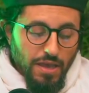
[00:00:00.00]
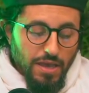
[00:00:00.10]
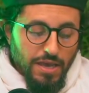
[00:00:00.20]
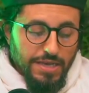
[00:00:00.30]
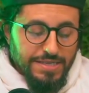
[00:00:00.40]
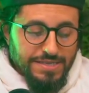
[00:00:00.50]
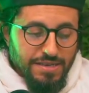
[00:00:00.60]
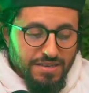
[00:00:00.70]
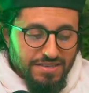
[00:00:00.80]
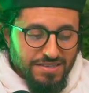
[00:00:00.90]
And he
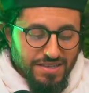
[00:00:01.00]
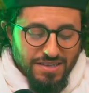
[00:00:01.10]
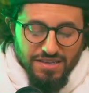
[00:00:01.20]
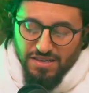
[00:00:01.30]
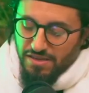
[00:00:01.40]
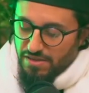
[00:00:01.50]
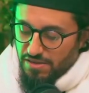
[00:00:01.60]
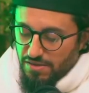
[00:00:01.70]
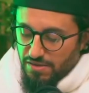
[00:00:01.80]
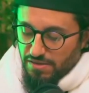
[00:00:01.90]
says,
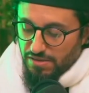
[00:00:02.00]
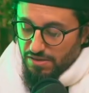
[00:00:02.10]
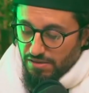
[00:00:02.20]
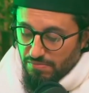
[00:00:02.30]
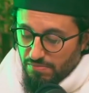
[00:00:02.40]
uh,